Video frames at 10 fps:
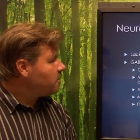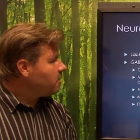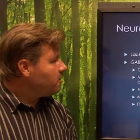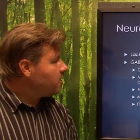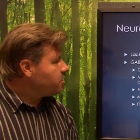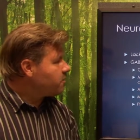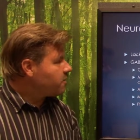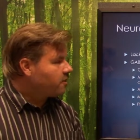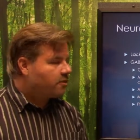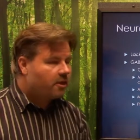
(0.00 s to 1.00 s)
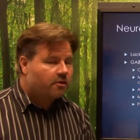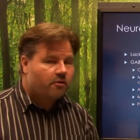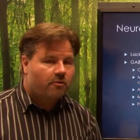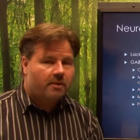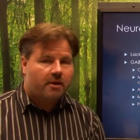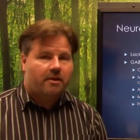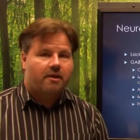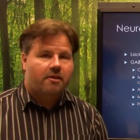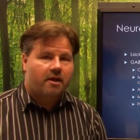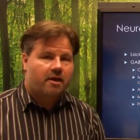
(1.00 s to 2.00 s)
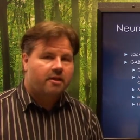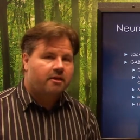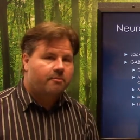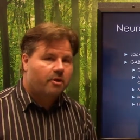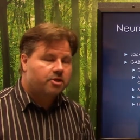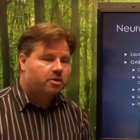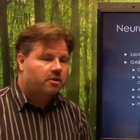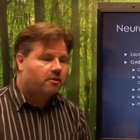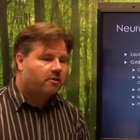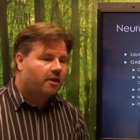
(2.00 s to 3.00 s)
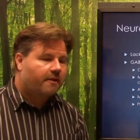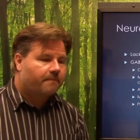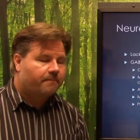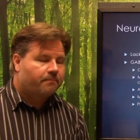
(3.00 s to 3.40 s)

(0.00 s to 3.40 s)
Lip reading: The interesting thing, though, about anxiety and depression is that